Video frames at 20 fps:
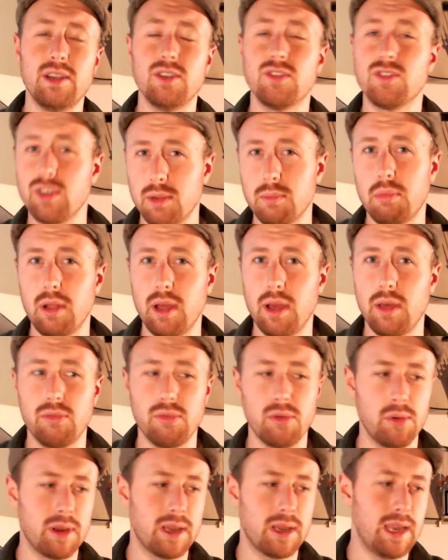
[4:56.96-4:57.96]
you'd play
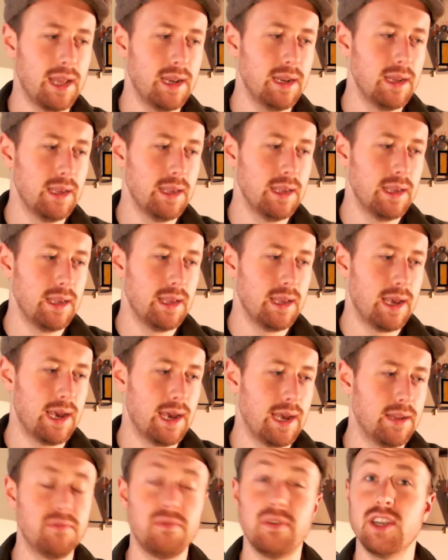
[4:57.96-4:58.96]
through again
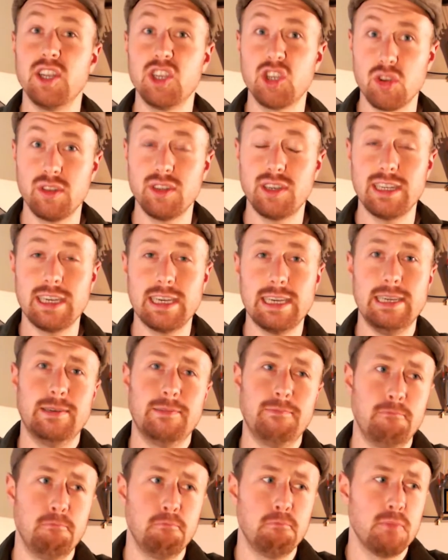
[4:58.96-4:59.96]
and finish on the D.
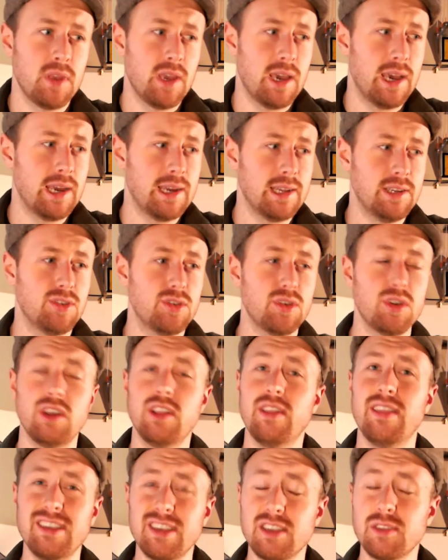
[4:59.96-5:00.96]
And
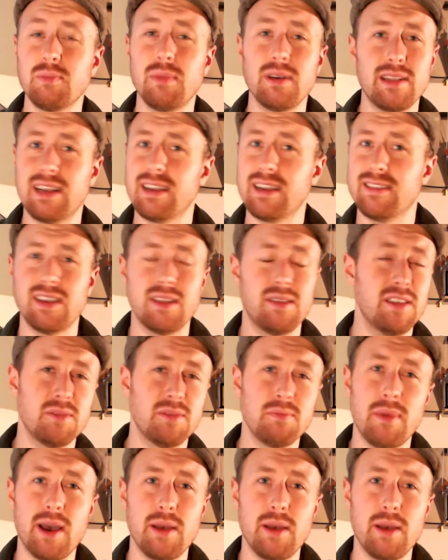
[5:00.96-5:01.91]
this is my, like I said, this is my